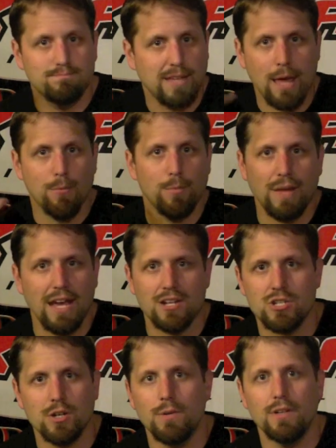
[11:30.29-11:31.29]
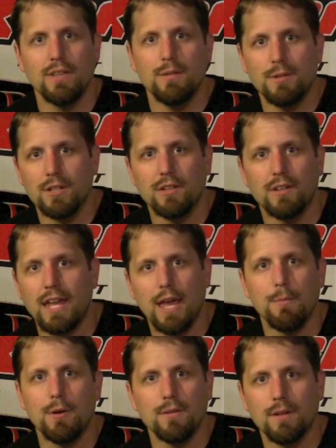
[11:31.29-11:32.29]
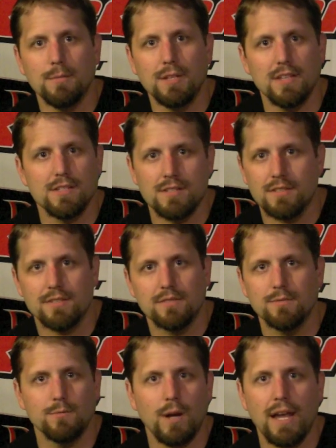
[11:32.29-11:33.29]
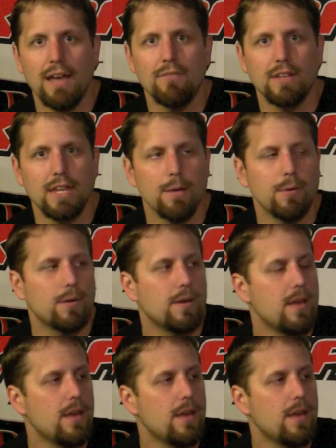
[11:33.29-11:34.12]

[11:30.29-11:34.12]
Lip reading: camel pack showing in the middle of your camo. I mean, that's just why I have the camo.